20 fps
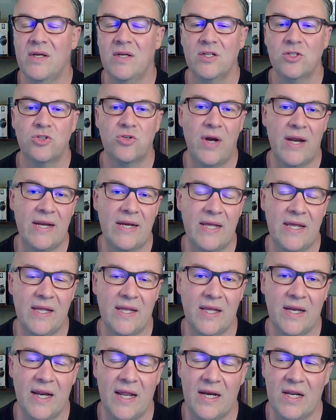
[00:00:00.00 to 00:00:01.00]

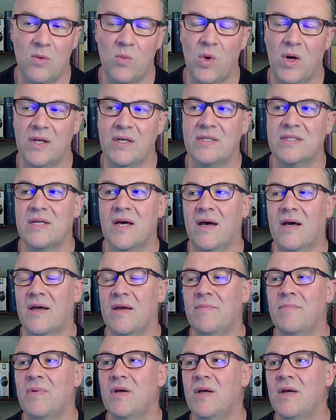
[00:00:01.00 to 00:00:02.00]
training at any one
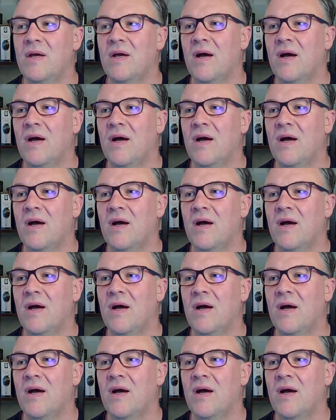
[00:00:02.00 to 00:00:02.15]
time.